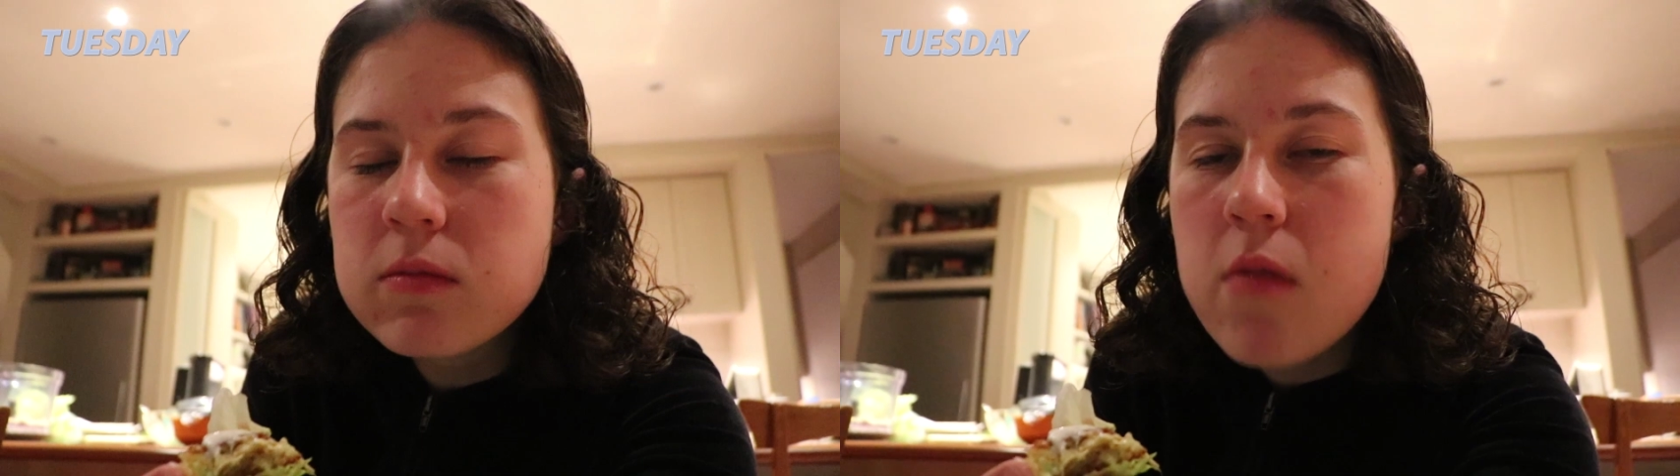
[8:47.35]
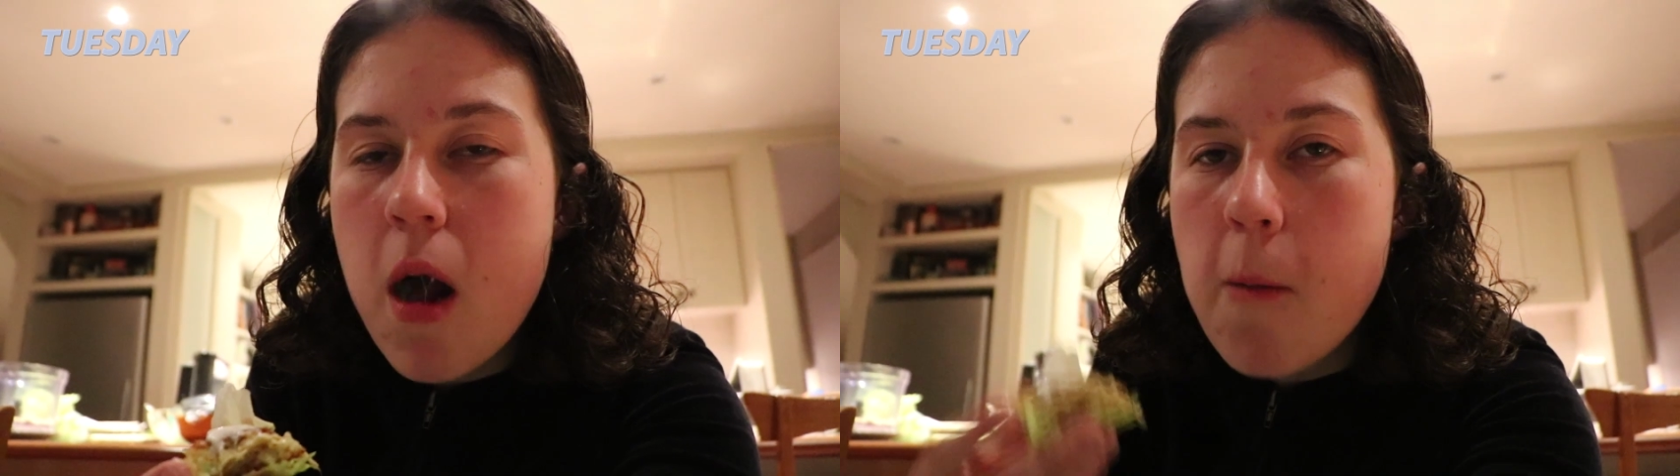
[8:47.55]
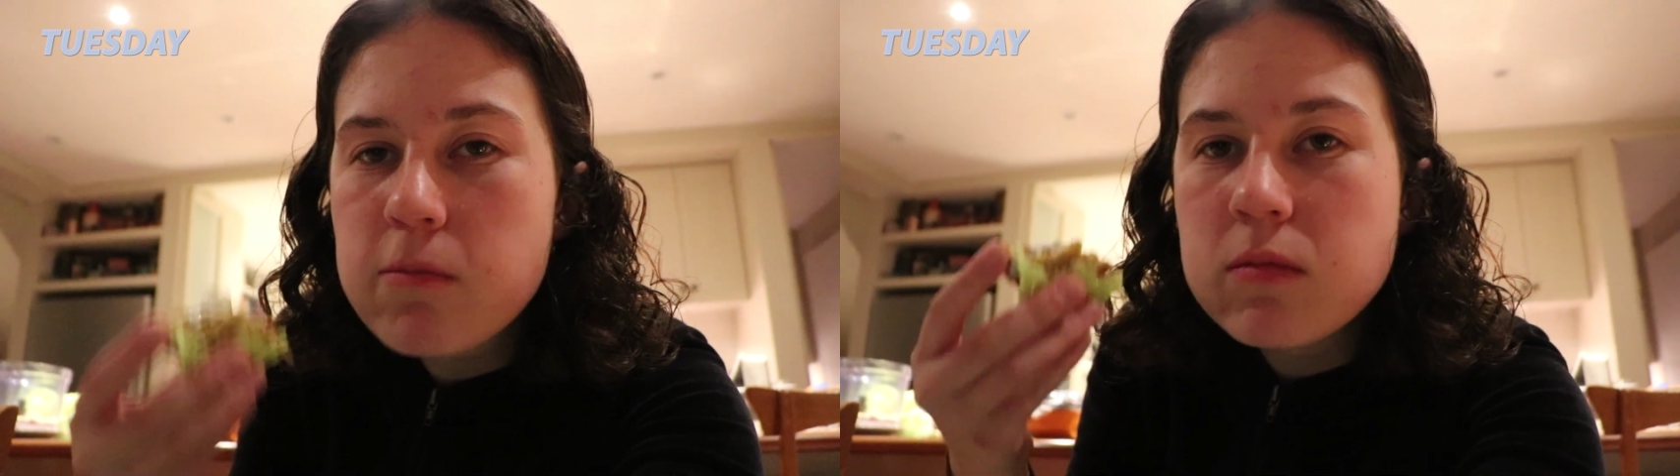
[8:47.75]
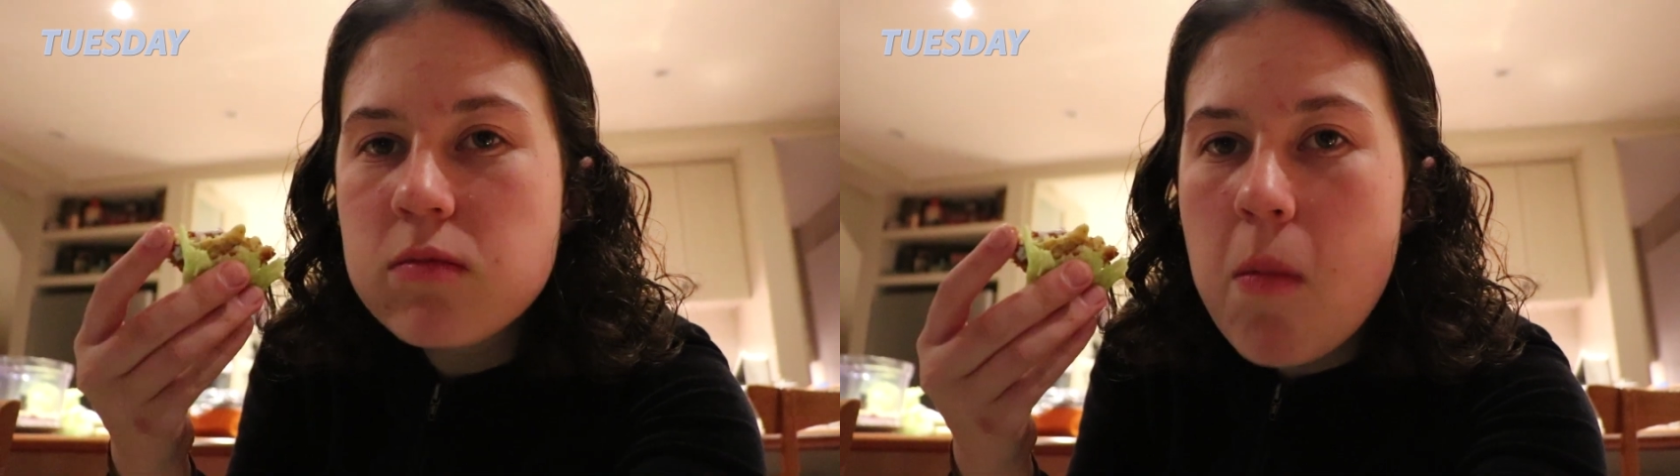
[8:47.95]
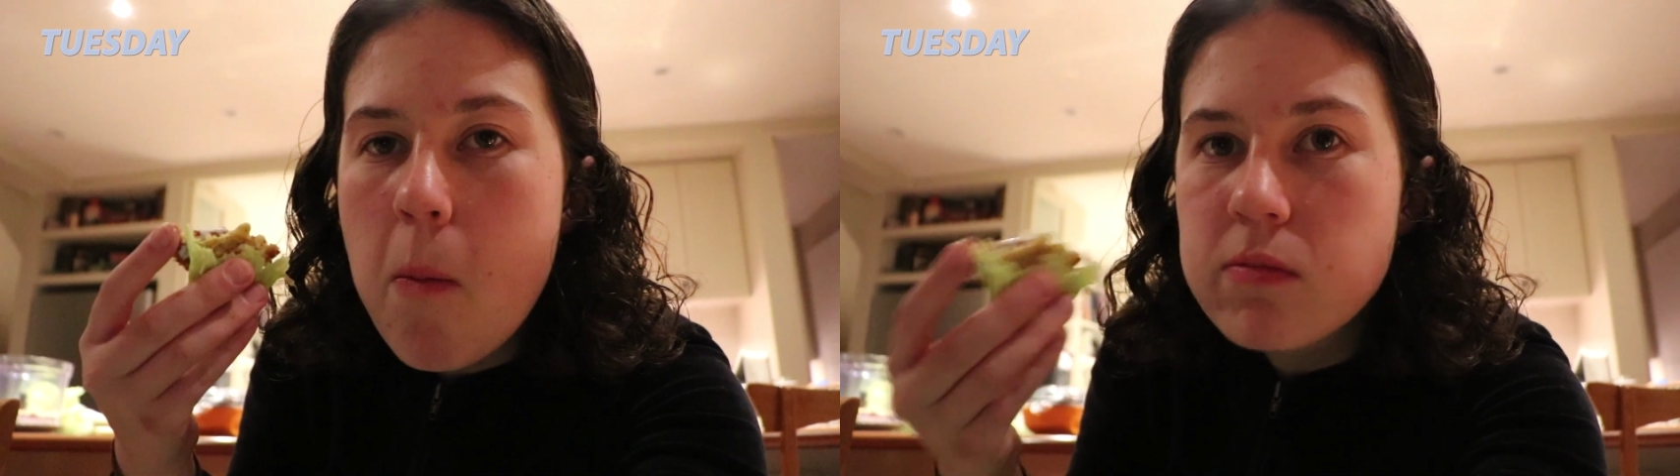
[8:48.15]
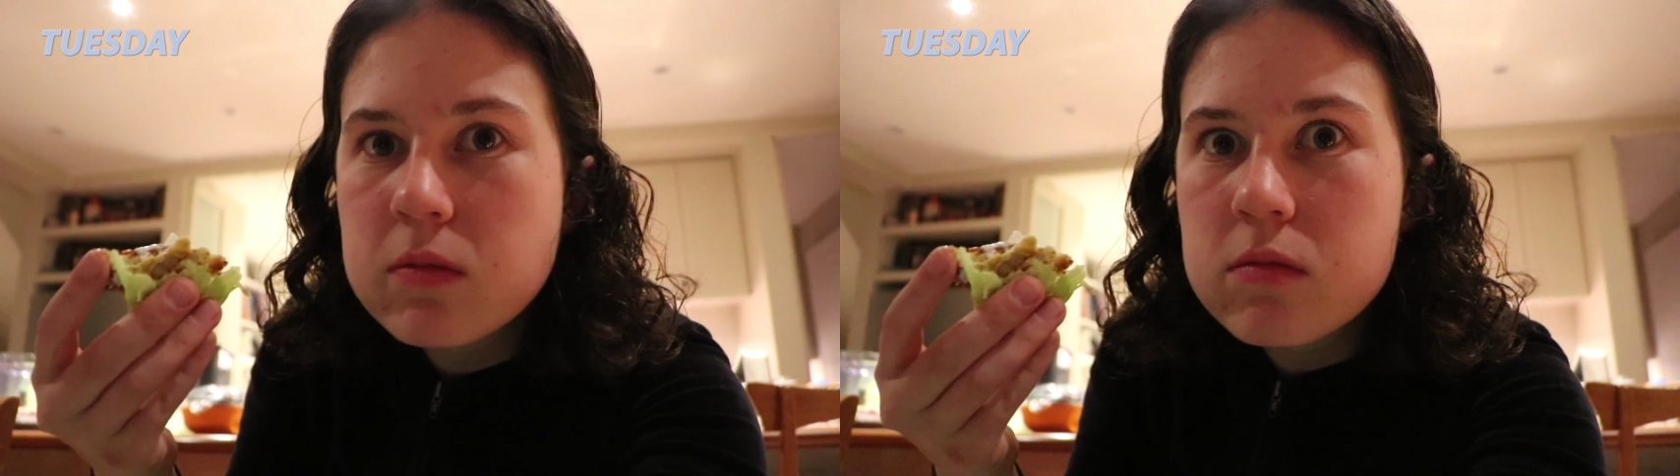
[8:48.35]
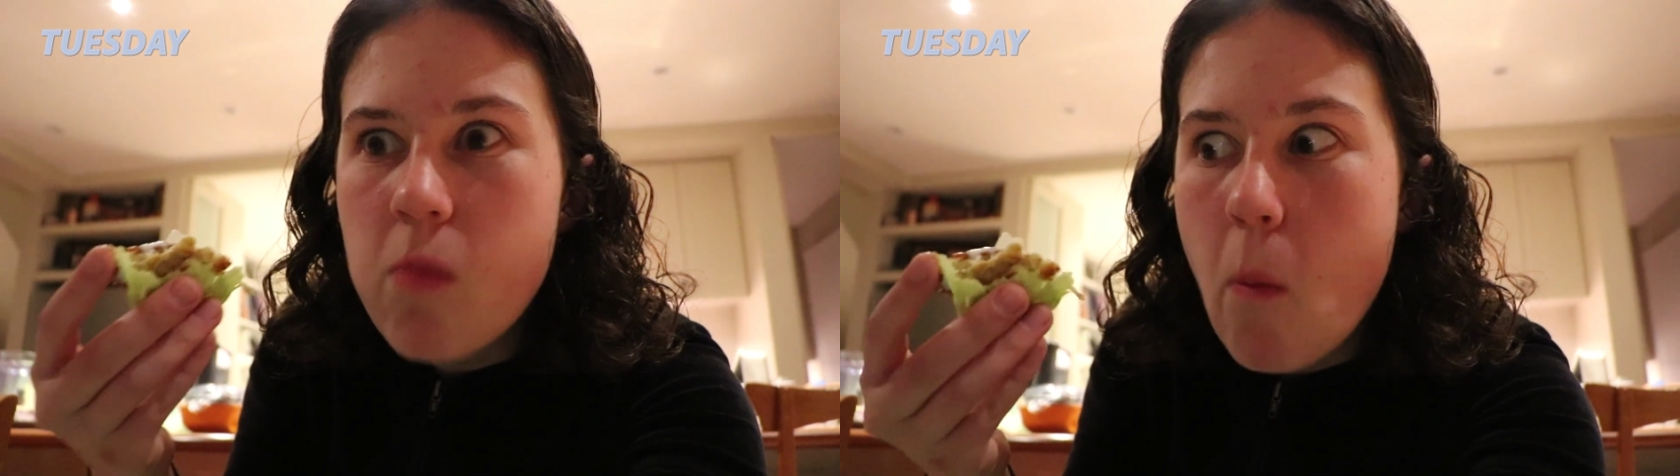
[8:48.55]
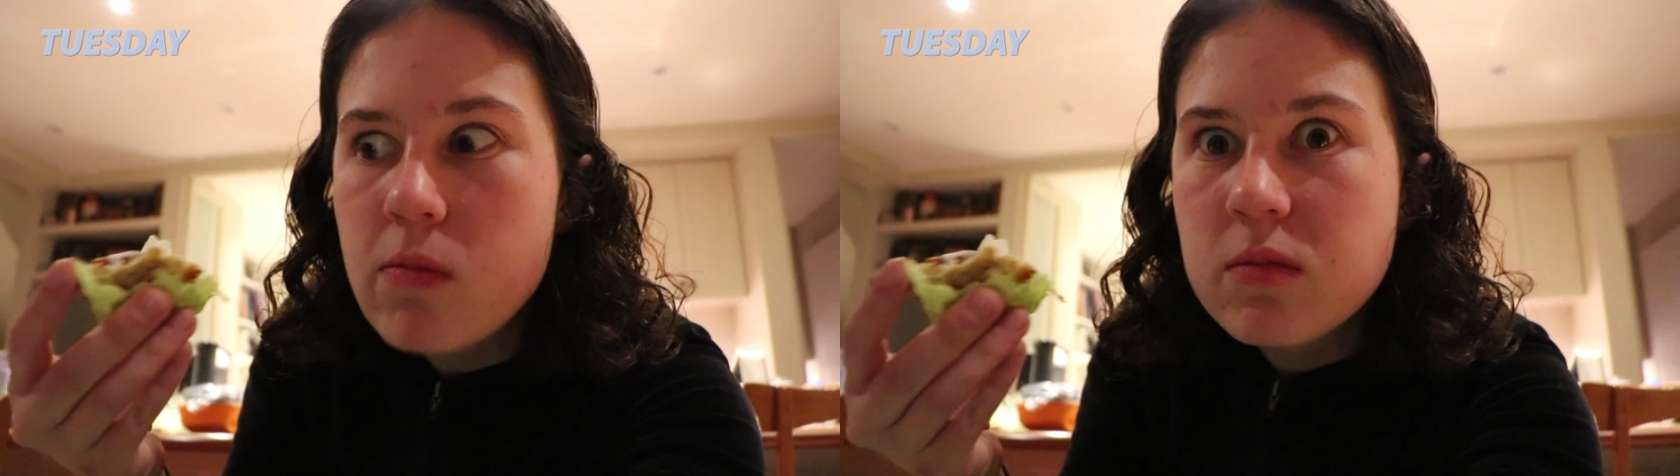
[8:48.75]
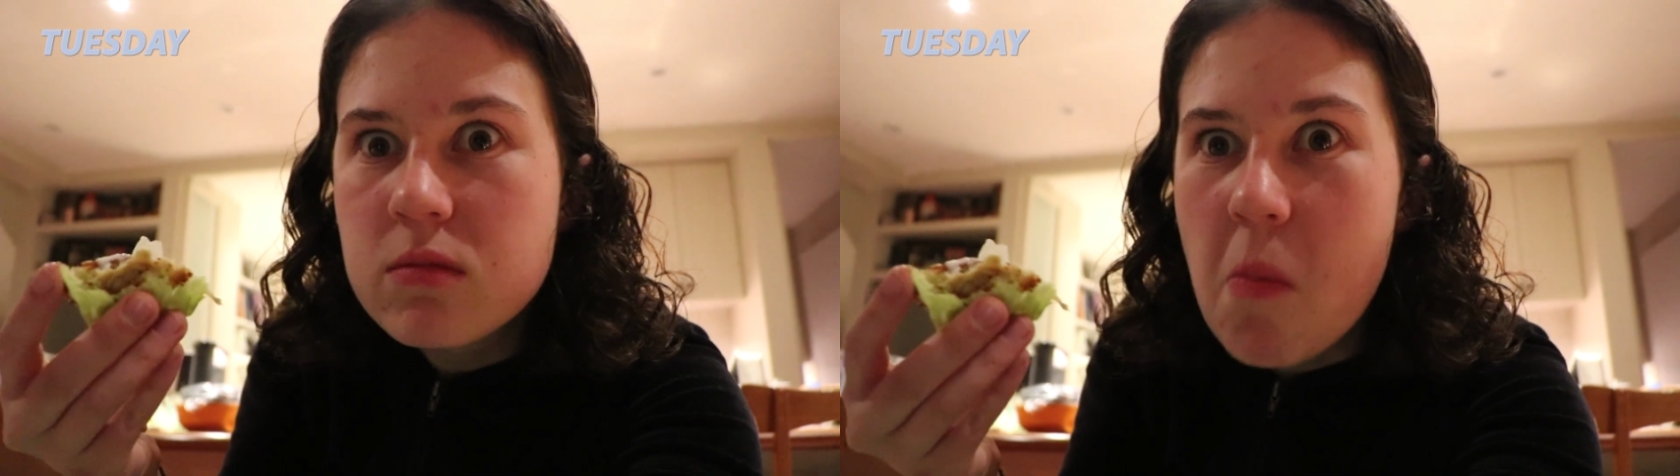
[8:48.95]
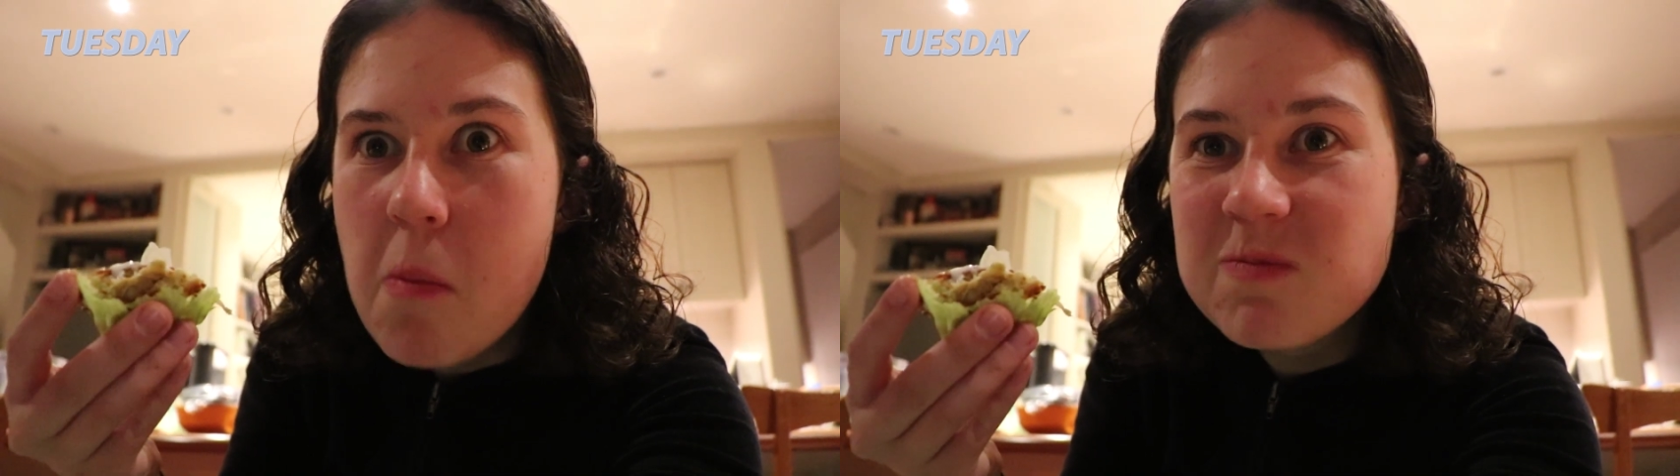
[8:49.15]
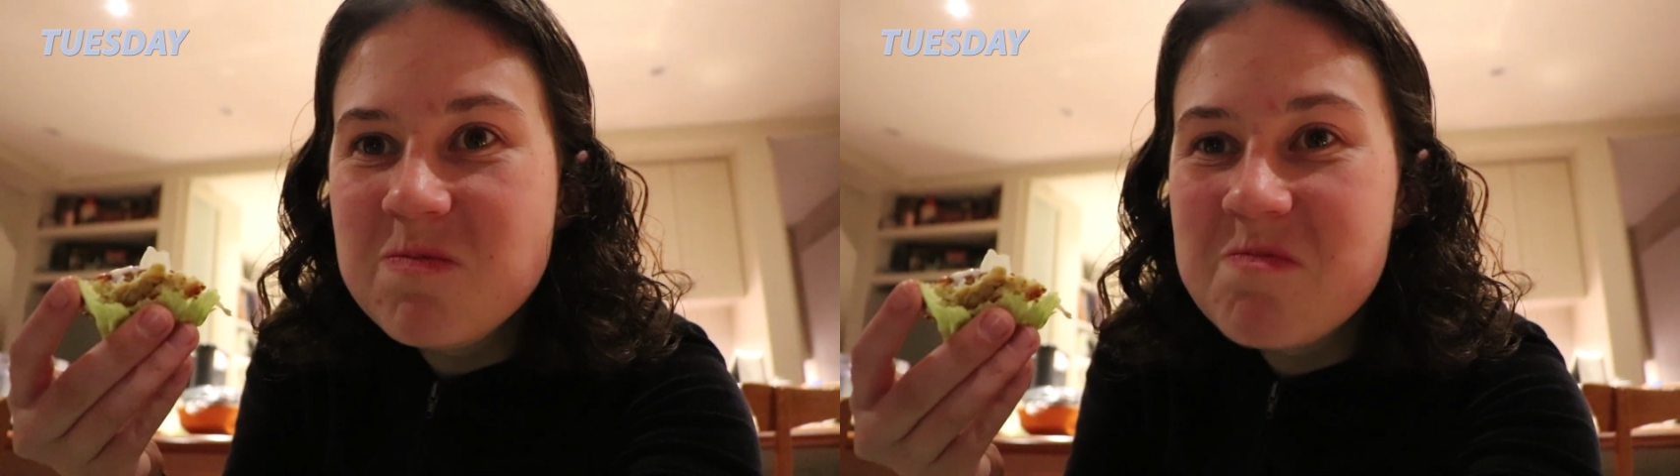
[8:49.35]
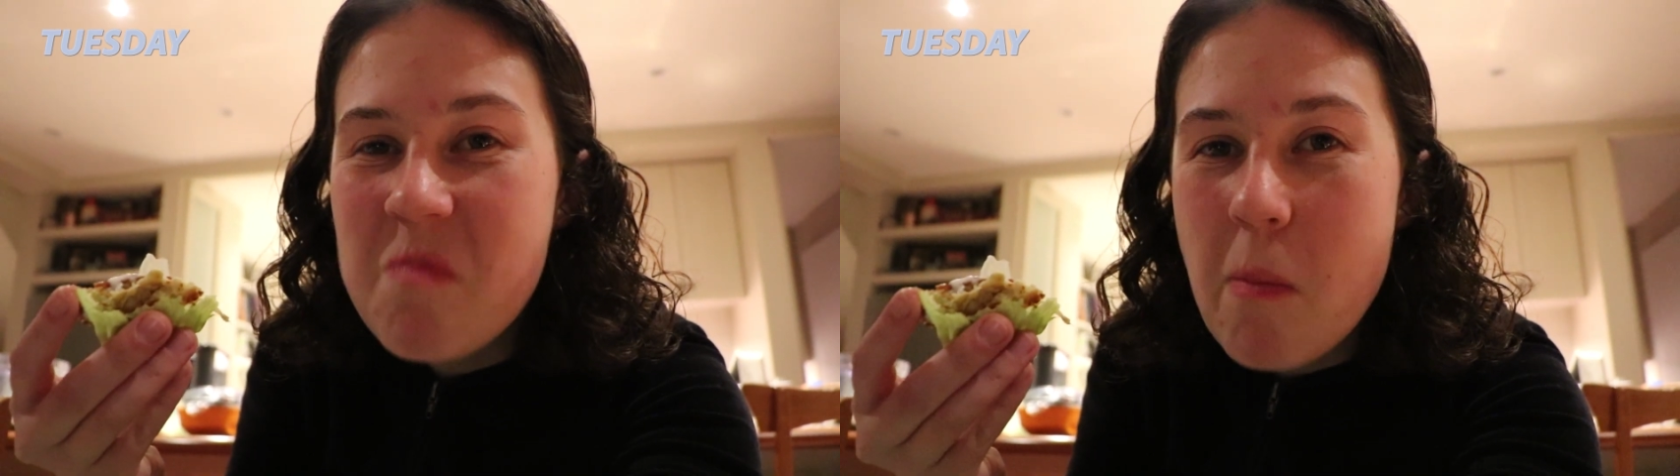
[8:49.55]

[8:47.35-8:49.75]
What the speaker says: these were much better than crab cakes